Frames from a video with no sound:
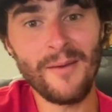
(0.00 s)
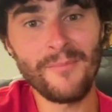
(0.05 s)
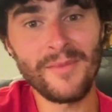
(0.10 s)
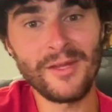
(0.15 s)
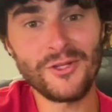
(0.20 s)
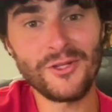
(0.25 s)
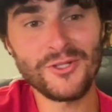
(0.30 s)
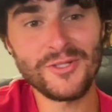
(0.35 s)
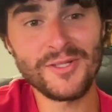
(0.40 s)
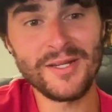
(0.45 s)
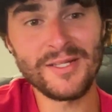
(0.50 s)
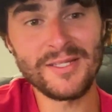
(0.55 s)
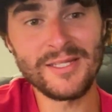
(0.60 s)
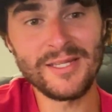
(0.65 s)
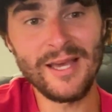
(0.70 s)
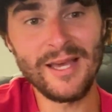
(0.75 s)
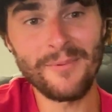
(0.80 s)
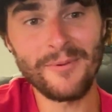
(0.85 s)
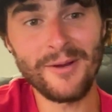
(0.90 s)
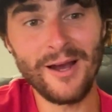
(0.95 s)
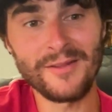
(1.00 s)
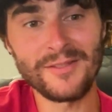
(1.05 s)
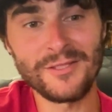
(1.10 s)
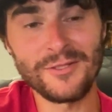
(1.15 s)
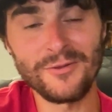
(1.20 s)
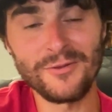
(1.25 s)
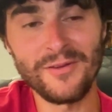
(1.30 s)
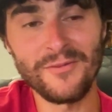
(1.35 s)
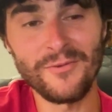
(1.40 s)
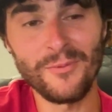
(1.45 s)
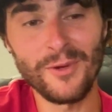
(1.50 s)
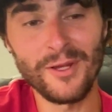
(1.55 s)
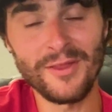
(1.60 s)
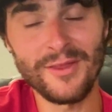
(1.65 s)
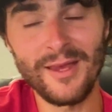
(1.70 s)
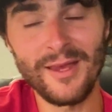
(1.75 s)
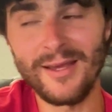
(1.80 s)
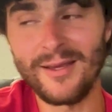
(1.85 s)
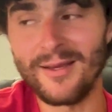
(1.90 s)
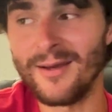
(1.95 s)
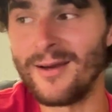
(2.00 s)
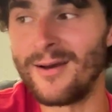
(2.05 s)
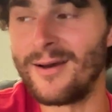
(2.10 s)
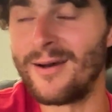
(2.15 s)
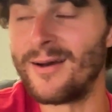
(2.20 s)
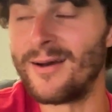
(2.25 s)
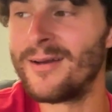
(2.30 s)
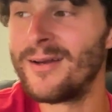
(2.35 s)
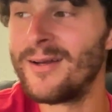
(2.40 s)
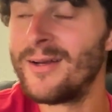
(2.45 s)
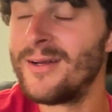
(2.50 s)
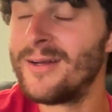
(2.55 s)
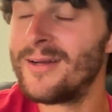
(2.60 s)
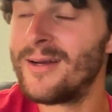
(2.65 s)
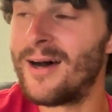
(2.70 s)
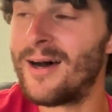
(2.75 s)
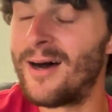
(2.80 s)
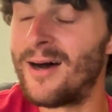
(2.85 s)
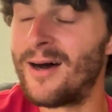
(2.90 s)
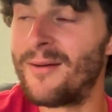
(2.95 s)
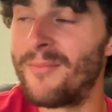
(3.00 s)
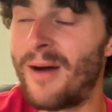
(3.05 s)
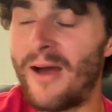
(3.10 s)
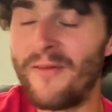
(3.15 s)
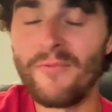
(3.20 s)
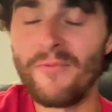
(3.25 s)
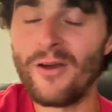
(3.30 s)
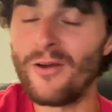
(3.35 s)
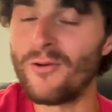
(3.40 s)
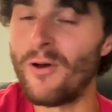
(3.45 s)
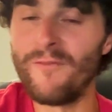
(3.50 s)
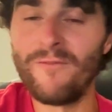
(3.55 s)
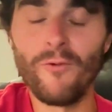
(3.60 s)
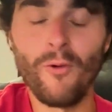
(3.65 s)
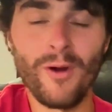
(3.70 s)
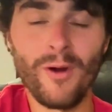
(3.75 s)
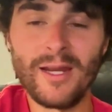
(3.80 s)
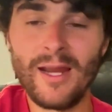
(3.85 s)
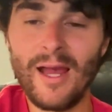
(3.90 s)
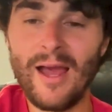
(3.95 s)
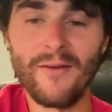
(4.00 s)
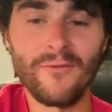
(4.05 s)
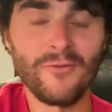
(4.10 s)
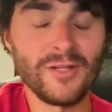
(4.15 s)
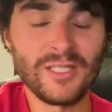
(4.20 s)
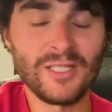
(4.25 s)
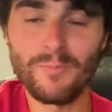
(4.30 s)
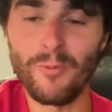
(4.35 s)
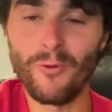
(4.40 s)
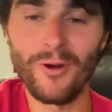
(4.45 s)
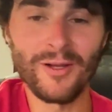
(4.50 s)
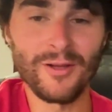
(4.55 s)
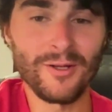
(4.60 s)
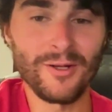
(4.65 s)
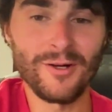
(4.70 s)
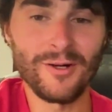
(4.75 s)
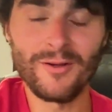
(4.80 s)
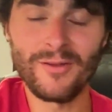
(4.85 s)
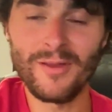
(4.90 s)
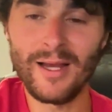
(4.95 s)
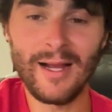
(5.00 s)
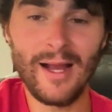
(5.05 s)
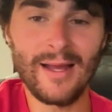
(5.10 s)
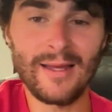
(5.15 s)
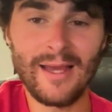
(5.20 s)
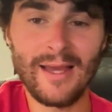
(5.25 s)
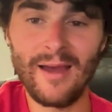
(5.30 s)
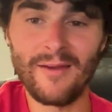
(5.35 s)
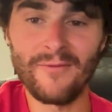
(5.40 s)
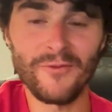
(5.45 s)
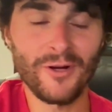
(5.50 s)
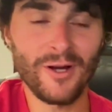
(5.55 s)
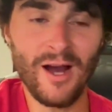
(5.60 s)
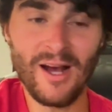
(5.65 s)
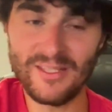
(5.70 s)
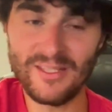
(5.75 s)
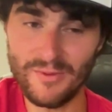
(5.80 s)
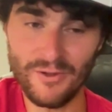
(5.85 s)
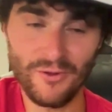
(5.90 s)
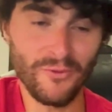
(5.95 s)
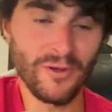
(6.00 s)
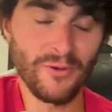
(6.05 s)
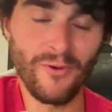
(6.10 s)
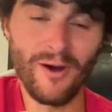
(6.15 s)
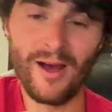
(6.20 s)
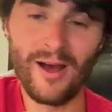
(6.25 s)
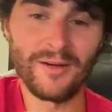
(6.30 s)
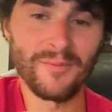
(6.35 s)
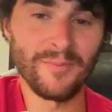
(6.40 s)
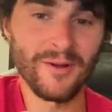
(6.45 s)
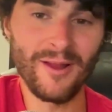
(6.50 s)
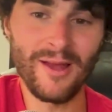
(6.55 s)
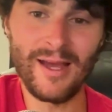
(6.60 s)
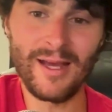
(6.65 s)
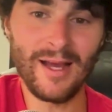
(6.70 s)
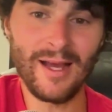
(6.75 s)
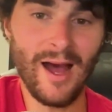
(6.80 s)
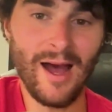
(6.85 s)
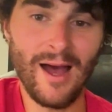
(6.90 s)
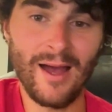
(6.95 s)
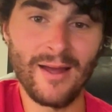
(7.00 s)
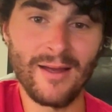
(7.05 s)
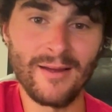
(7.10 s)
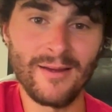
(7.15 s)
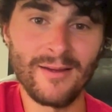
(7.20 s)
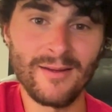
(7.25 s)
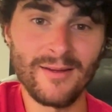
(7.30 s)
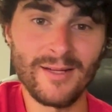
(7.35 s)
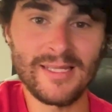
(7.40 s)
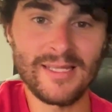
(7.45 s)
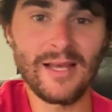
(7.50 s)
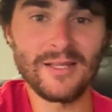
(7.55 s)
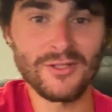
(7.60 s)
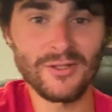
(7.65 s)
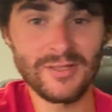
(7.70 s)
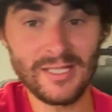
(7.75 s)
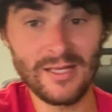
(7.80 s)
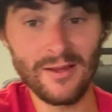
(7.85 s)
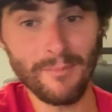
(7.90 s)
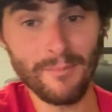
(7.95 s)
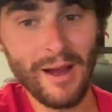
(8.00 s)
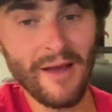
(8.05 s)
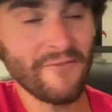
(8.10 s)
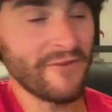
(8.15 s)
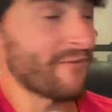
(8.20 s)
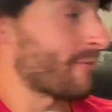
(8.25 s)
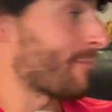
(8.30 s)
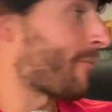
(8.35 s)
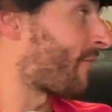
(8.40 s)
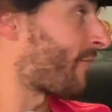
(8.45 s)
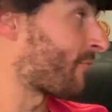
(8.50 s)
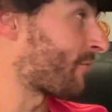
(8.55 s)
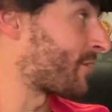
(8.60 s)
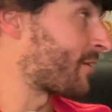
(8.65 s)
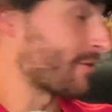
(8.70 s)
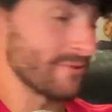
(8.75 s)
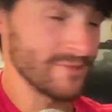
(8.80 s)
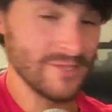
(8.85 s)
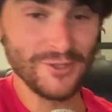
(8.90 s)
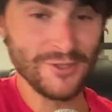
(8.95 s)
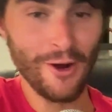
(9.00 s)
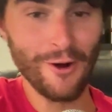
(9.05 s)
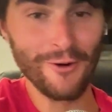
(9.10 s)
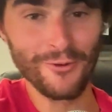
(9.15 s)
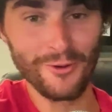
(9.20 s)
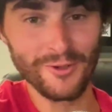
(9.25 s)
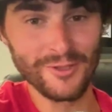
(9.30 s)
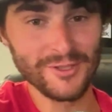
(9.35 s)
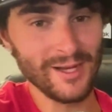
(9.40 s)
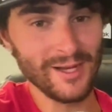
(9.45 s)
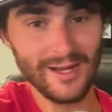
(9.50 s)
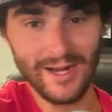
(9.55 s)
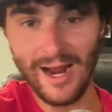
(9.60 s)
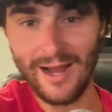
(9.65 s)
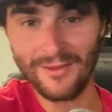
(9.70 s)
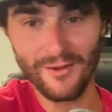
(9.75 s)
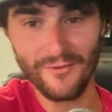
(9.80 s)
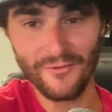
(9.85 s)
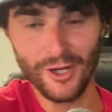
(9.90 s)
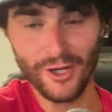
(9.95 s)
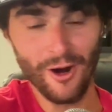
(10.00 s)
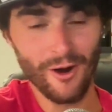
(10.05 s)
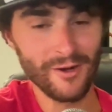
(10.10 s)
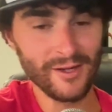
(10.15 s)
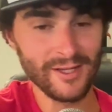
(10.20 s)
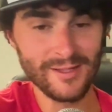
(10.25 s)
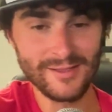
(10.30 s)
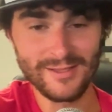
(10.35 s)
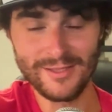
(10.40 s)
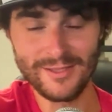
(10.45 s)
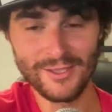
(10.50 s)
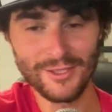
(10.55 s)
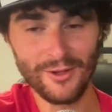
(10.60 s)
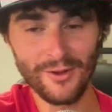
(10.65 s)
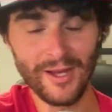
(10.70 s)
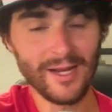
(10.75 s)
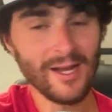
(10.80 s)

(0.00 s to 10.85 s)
interested to see Epcot too, even with like I avoid every spoiler like I can for Cosmic Rewind, but like because as you can see, like my favorite Marvel hero is Star-Lord, so like I love the Guardians, and so like